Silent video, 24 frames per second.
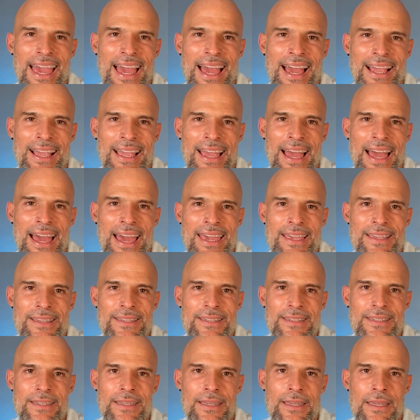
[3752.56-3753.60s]
Yeah,
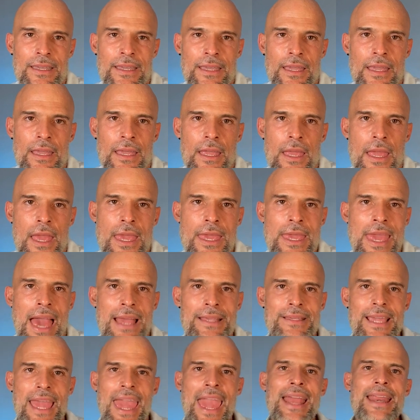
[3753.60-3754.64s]
guys.
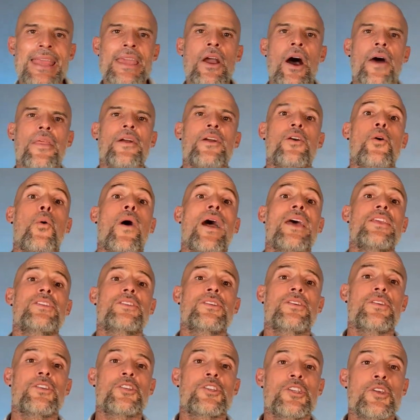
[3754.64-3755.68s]
Yes, any other
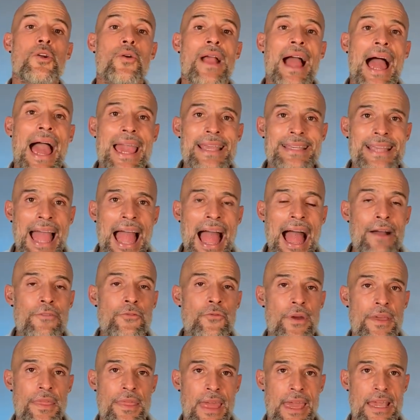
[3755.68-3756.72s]
questions you guys
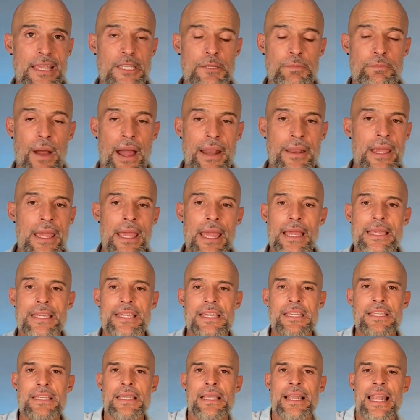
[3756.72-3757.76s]
have with this? But
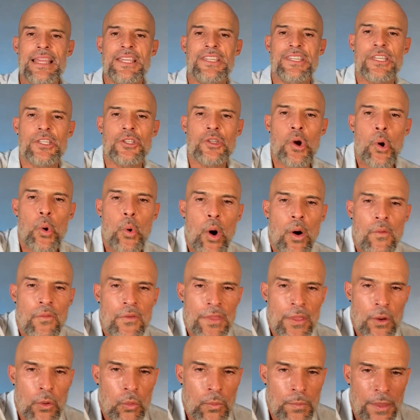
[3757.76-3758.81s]
just let's just
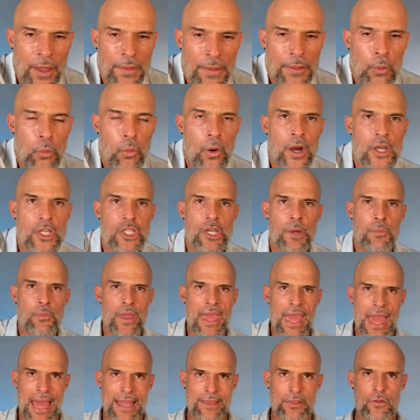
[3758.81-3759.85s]
go over the
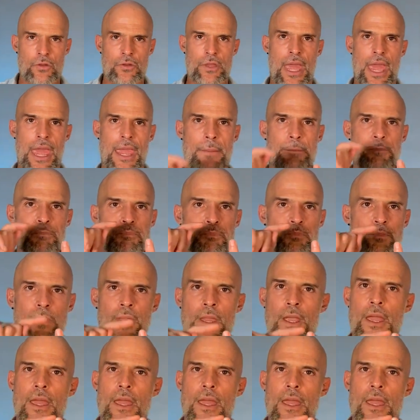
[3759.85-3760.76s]
workshop we had today.